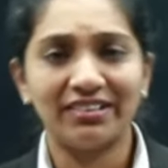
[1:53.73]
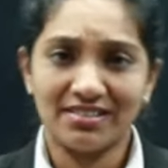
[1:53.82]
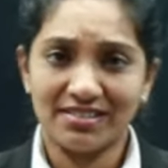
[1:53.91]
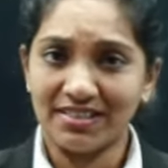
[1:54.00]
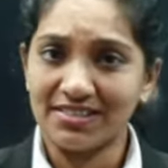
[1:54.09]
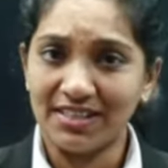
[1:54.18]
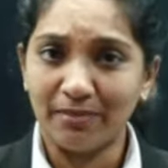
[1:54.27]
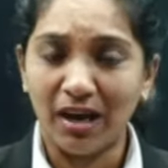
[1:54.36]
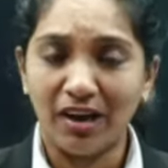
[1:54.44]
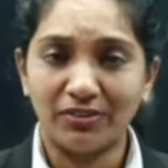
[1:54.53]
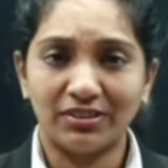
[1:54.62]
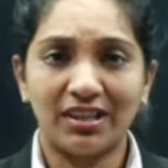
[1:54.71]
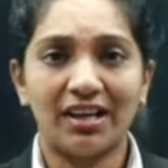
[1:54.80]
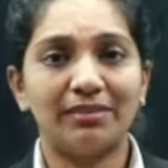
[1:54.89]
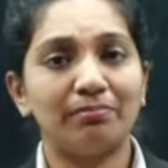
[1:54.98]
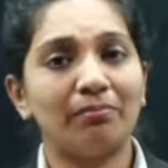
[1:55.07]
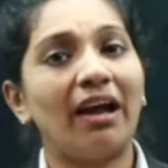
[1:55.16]
discussed about
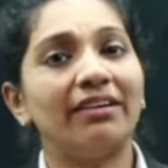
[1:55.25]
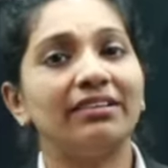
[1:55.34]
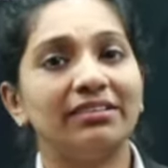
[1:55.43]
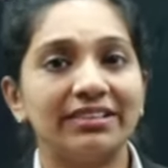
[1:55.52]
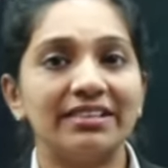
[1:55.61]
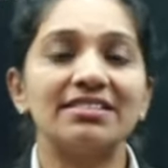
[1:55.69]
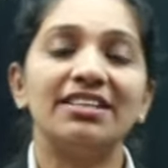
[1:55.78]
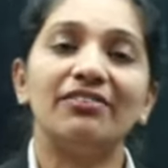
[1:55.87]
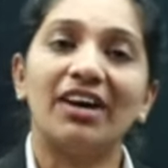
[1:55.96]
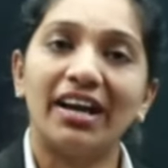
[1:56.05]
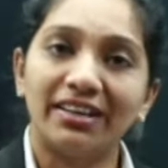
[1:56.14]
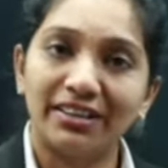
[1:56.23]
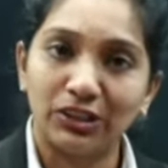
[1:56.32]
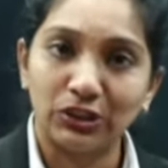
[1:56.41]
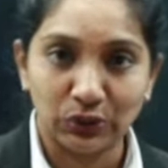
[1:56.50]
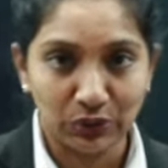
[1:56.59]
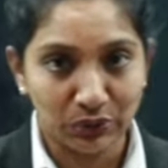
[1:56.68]
that matter is divided
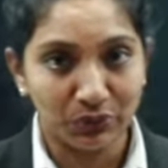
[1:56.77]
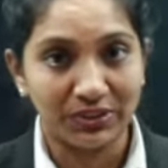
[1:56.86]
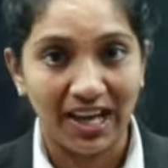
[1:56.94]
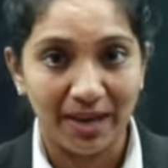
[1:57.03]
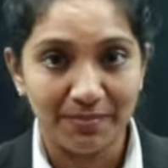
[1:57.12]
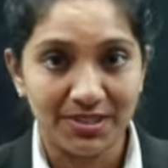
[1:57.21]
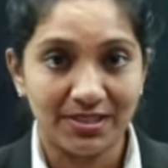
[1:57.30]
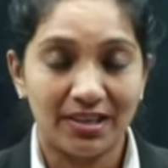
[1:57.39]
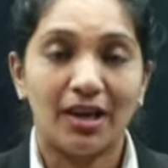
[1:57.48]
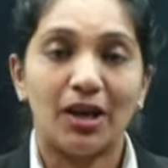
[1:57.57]
into two types,